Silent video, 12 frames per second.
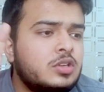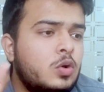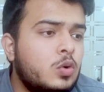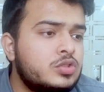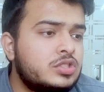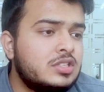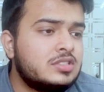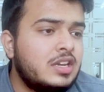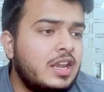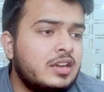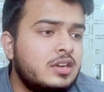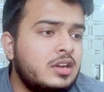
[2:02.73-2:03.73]
you questions
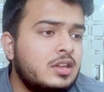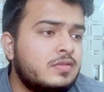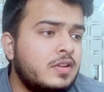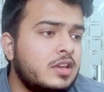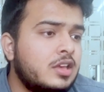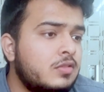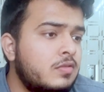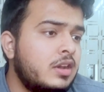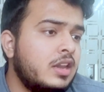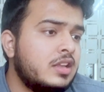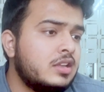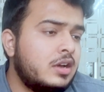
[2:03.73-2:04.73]
like that if i give
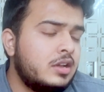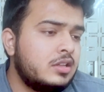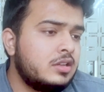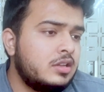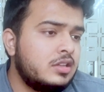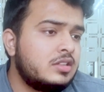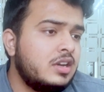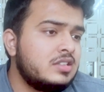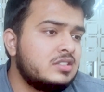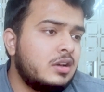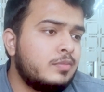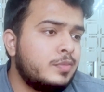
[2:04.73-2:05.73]
an, uh, another
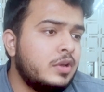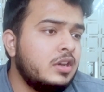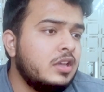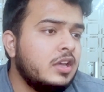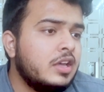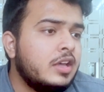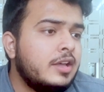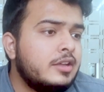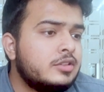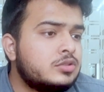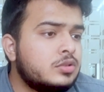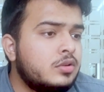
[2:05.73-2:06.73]
example
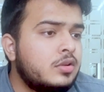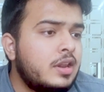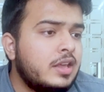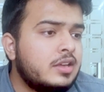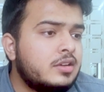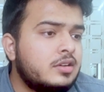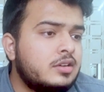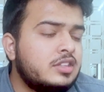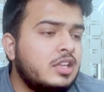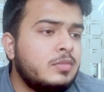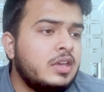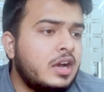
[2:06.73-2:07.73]
so like uh,
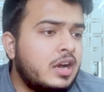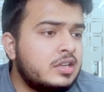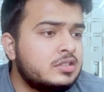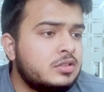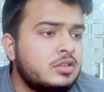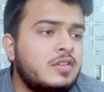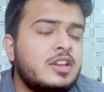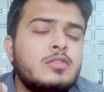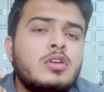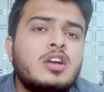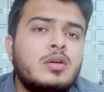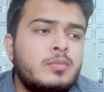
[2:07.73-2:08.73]
they may ask they will give
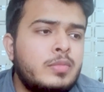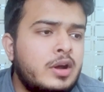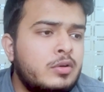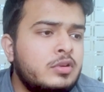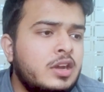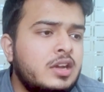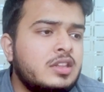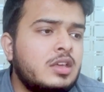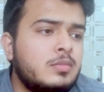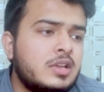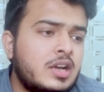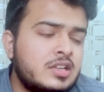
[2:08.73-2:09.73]
you a compound and they
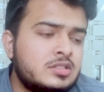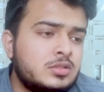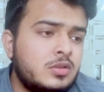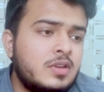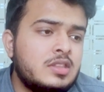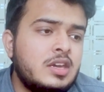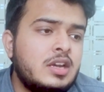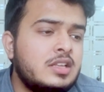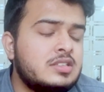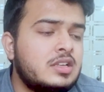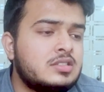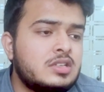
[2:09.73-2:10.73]
may ask you whether it
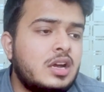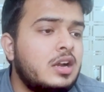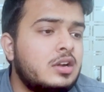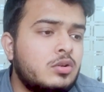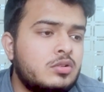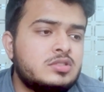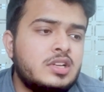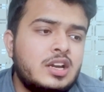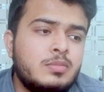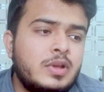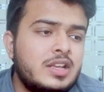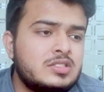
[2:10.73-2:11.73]
is a salt
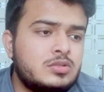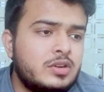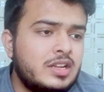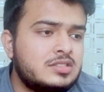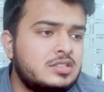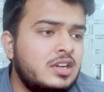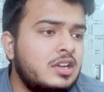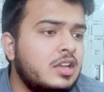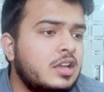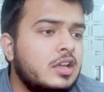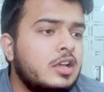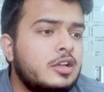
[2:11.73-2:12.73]
oxide base or acid
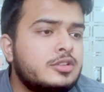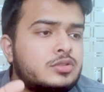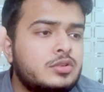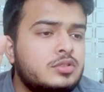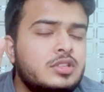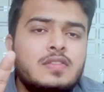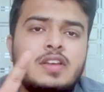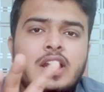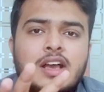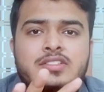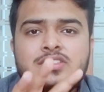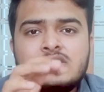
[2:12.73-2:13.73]
so they will
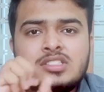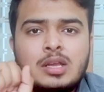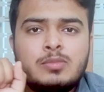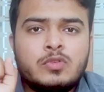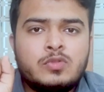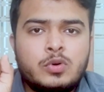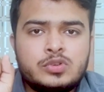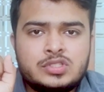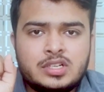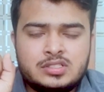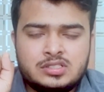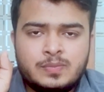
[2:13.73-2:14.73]
ask this type of
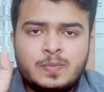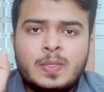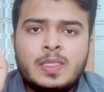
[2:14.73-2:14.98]
questions